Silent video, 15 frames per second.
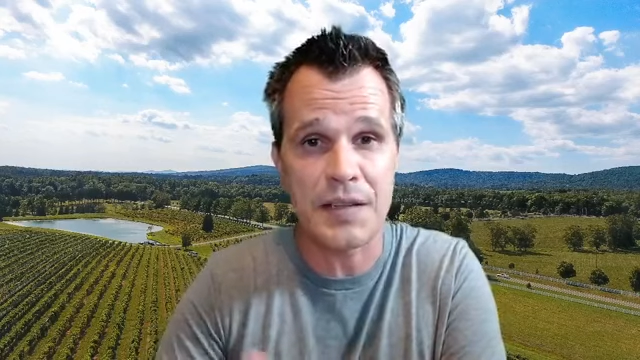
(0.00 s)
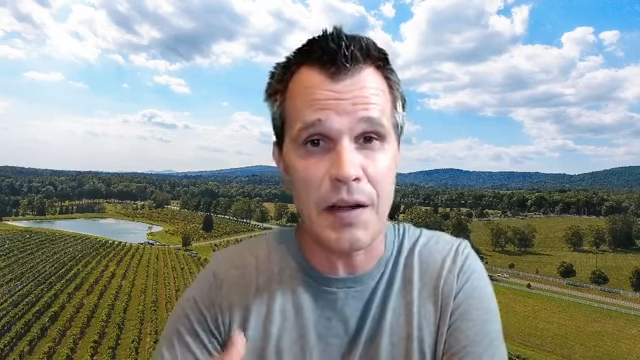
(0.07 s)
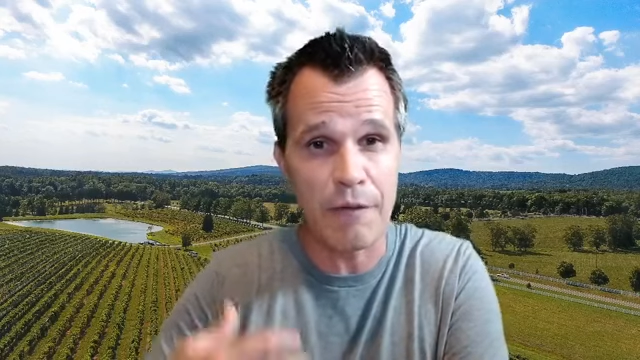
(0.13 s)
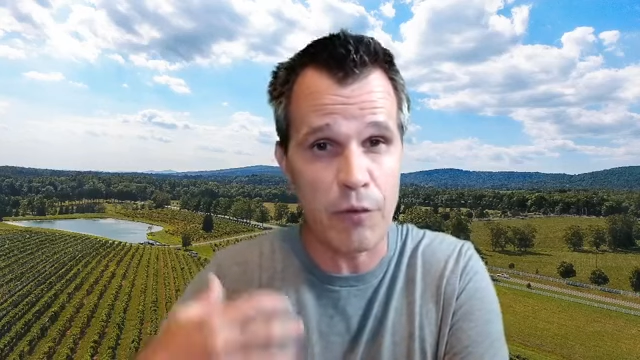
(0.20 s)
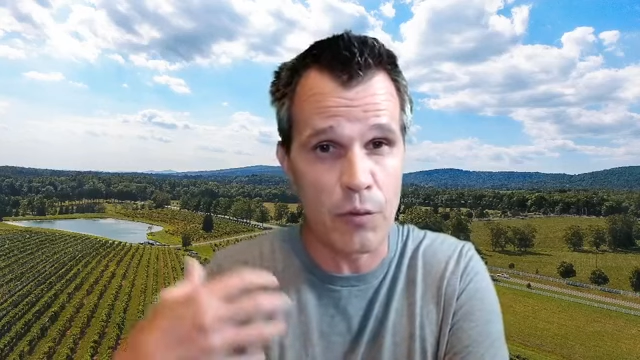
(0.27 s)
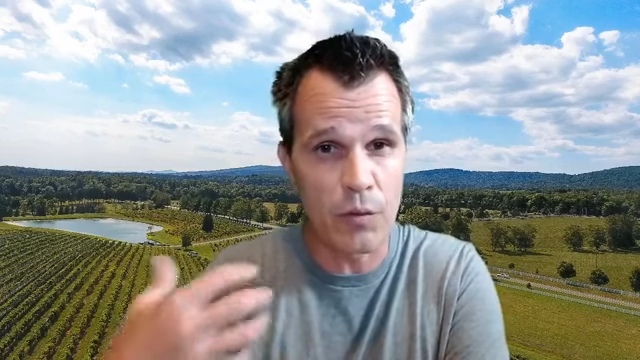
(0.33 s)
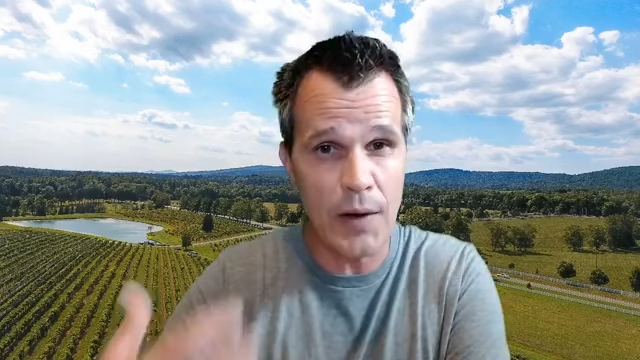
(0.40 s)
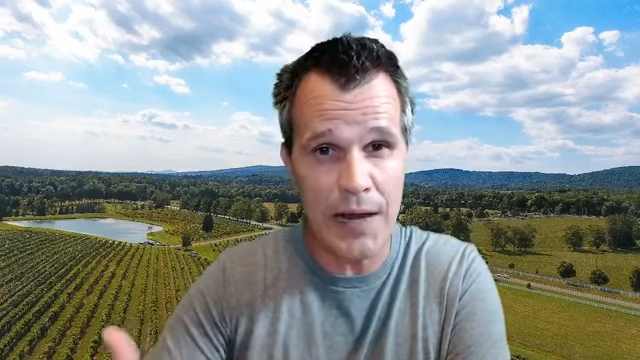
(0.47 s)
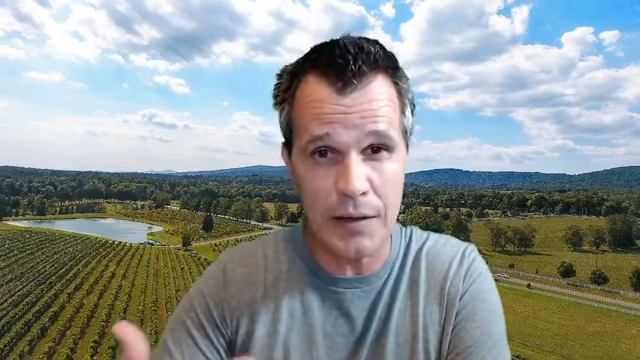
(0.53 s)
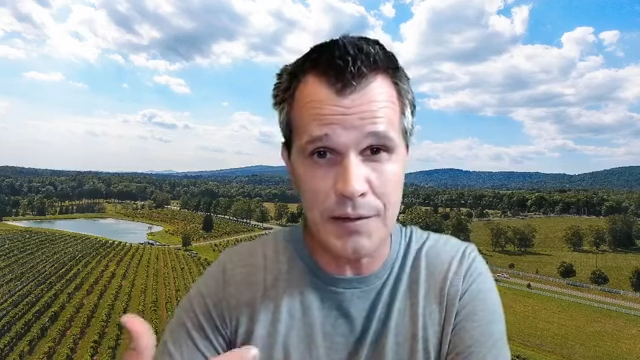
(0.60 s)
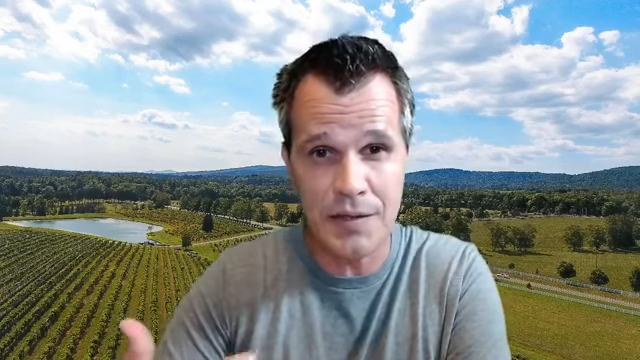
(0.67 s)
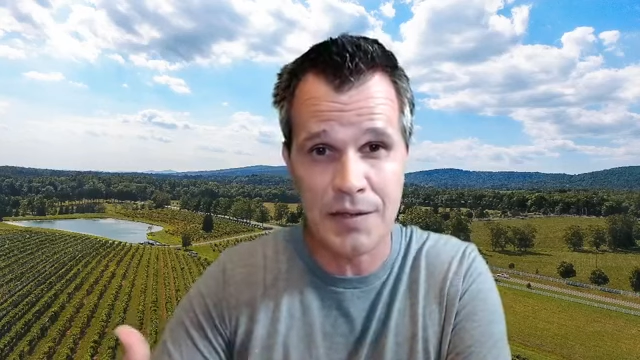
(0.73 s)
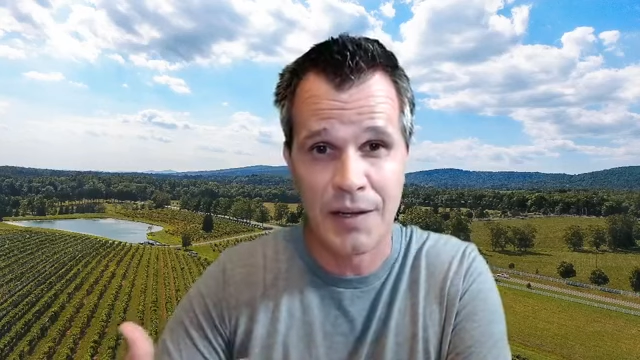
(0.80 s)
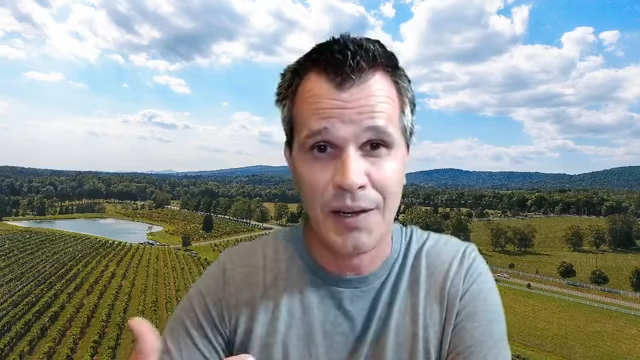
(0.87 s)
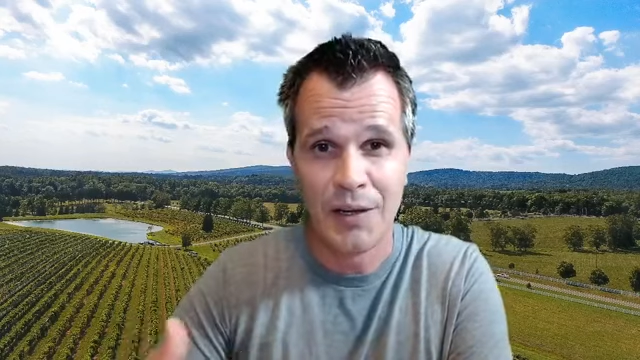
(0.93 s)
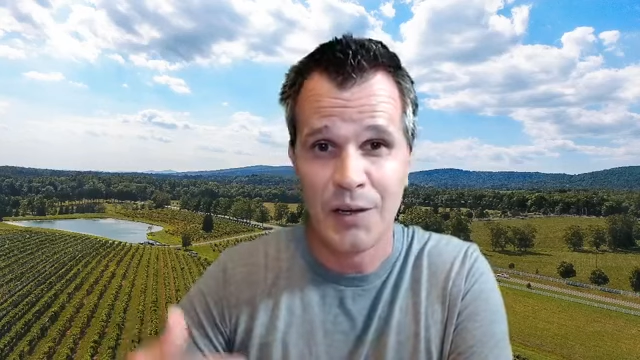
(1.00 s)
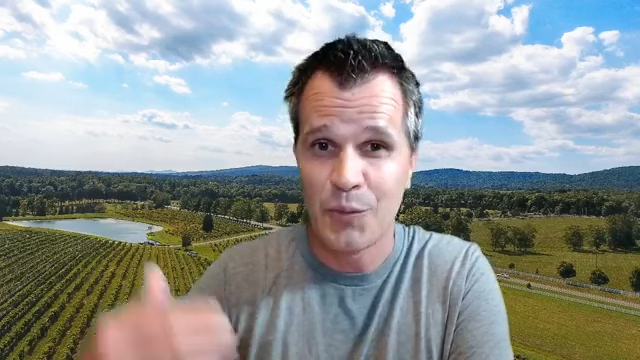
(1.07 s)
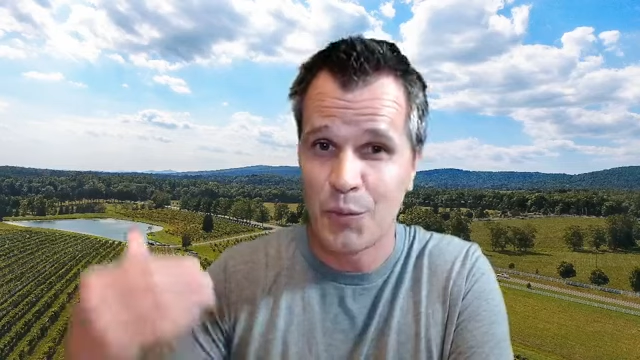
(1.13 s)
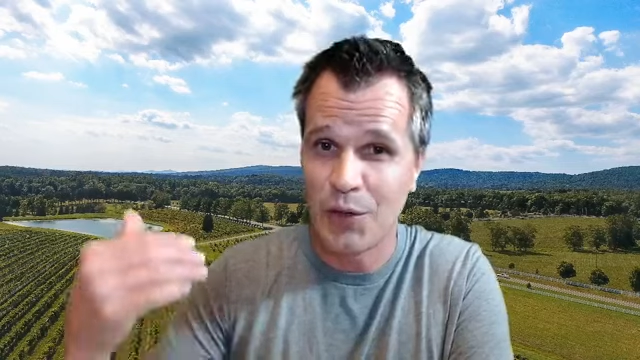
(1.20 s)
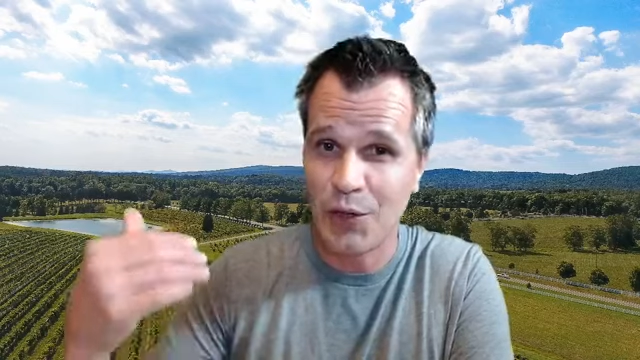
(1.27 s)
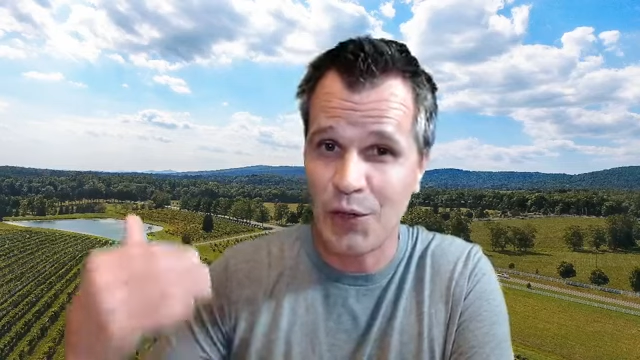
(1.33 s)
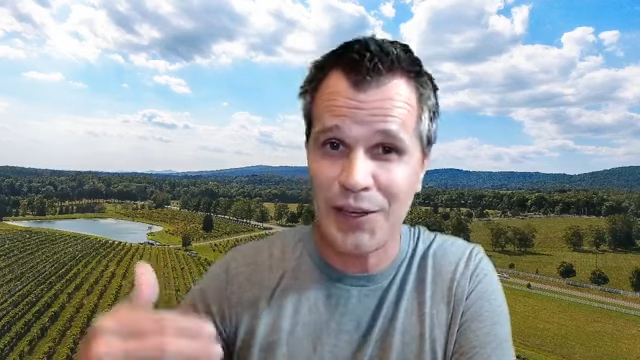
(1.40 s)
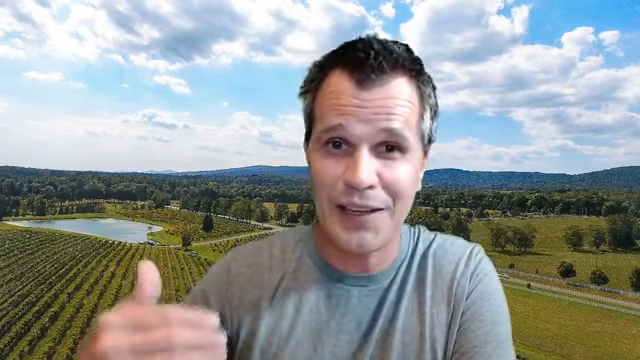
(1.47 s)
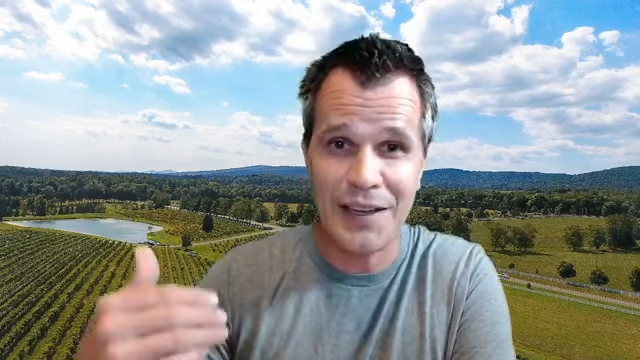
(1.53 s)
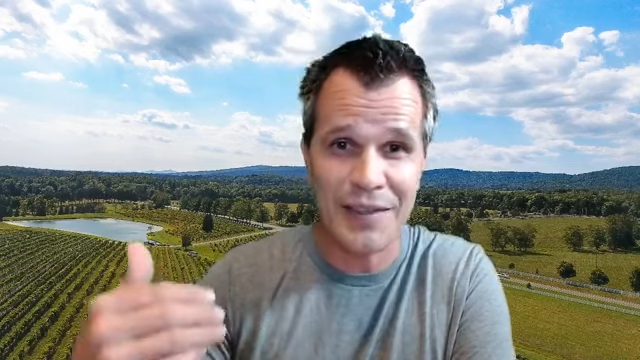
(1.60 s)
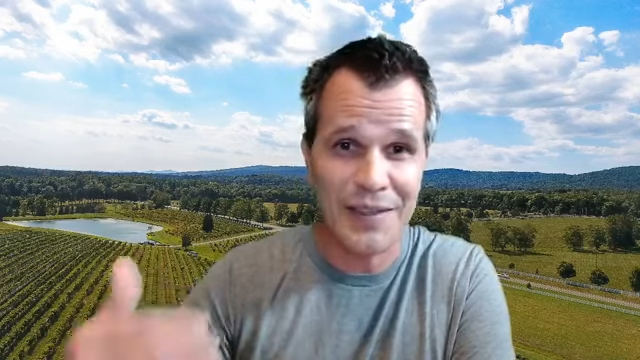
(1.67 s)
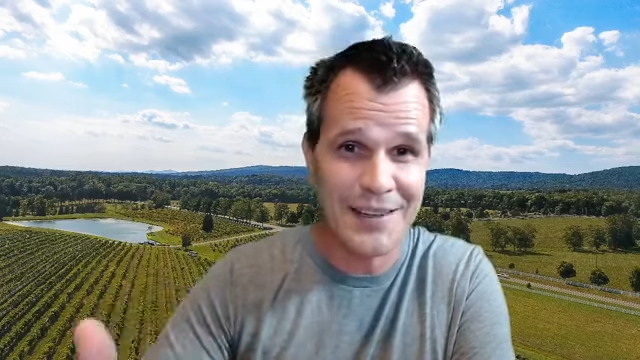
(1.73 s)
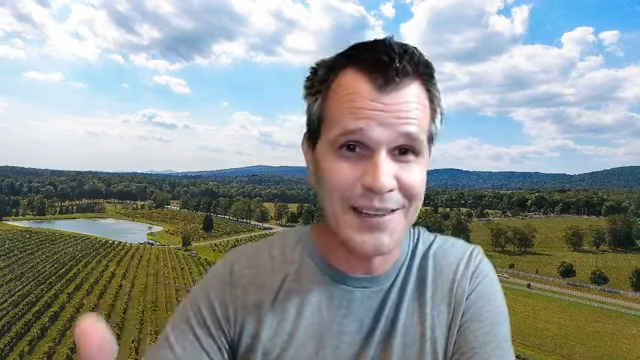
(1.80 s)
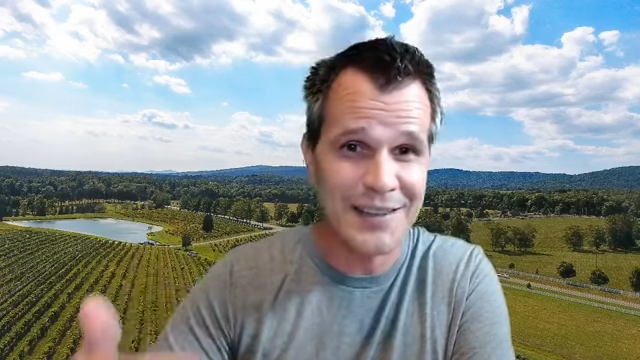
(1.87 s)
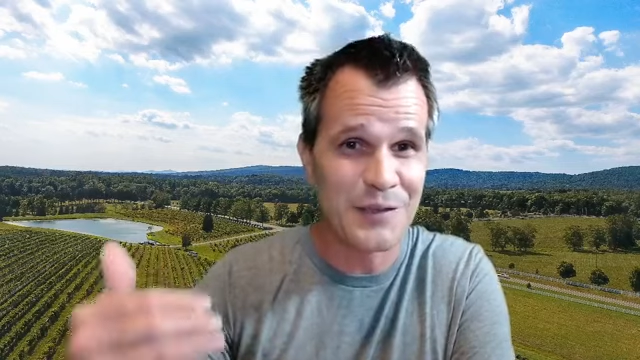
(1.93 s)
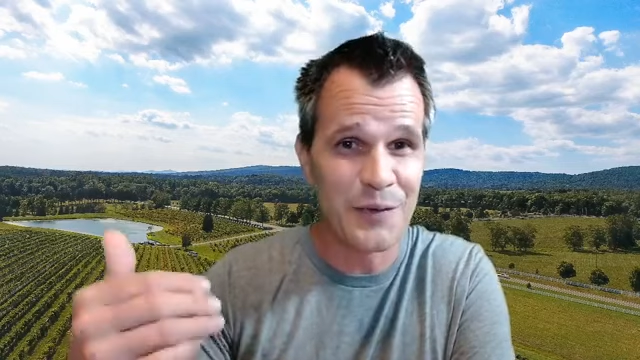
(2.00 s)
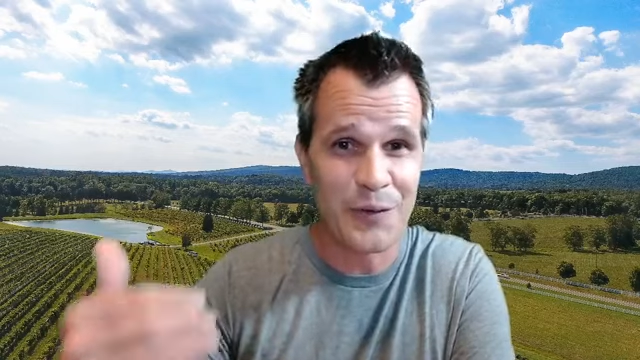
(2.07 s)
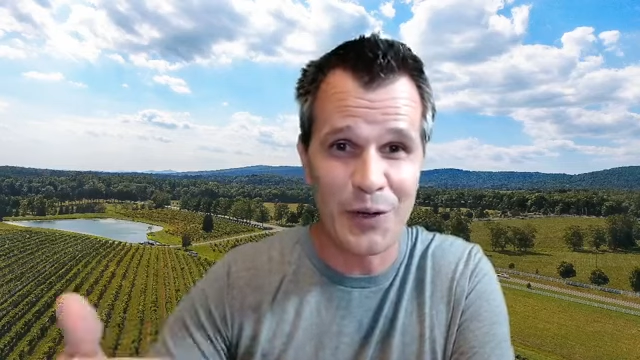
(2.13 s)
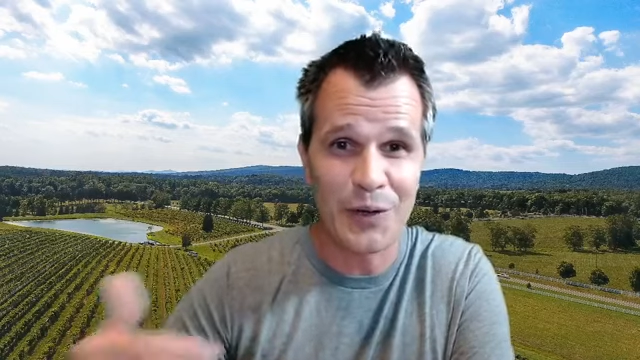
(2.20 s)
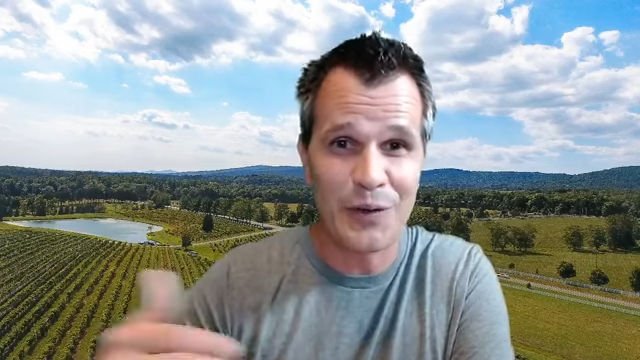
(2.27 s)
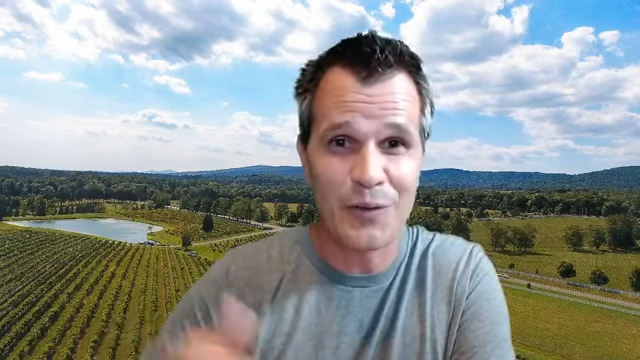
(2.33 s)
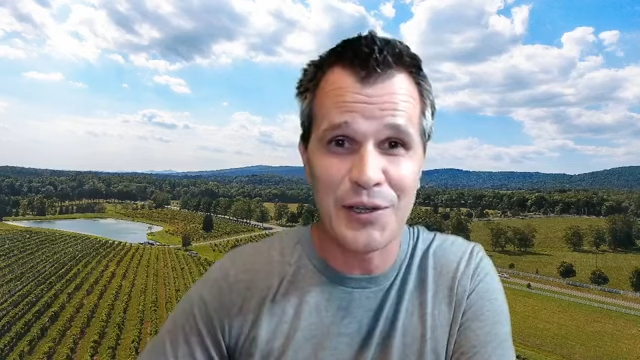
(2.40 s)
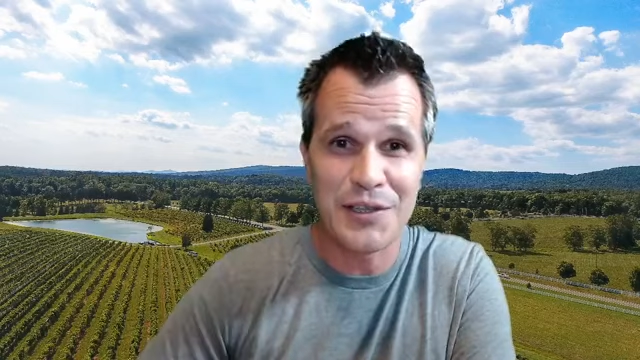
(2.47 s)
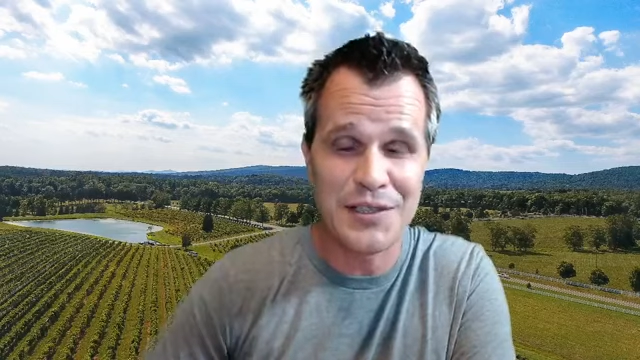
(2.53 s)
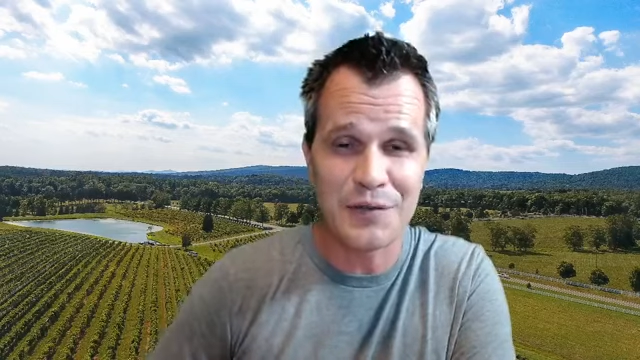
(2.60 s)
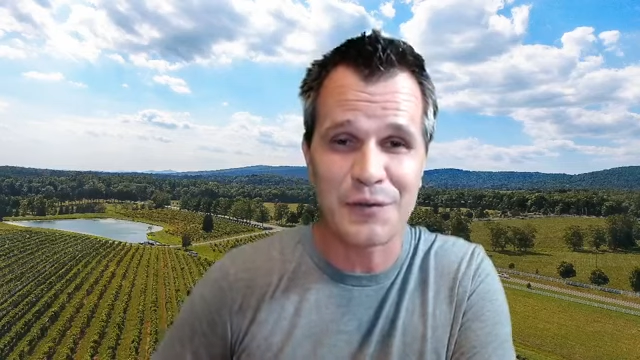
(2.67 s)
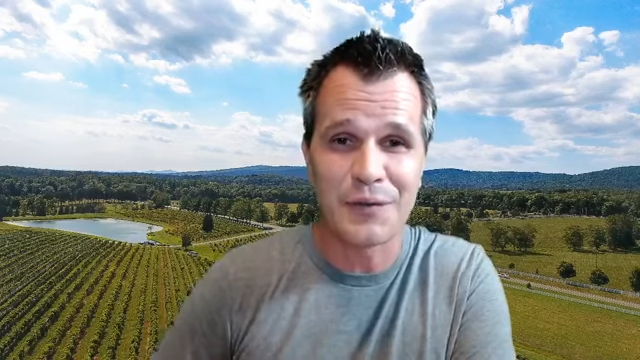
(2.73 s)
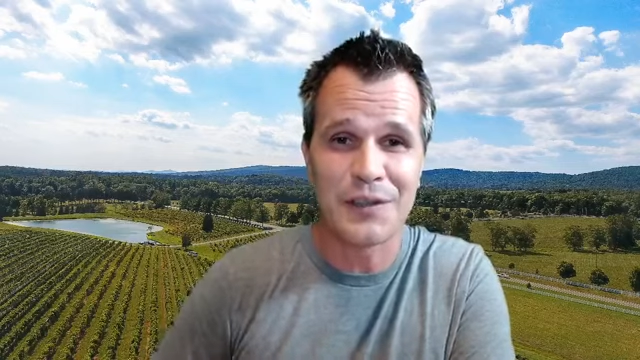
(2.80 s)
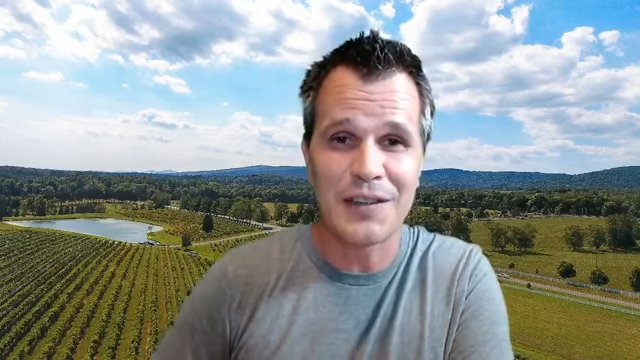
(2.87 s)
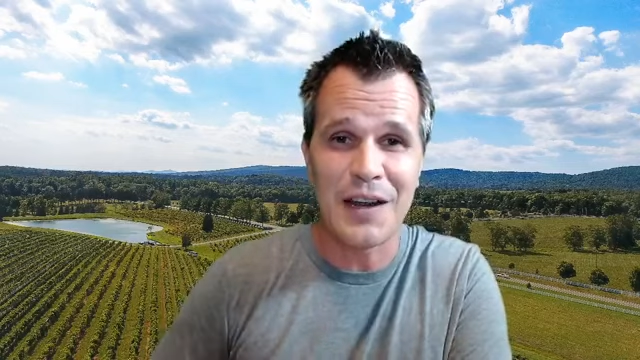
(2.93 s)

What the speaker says: Now for reds, we're looking at things very, very different.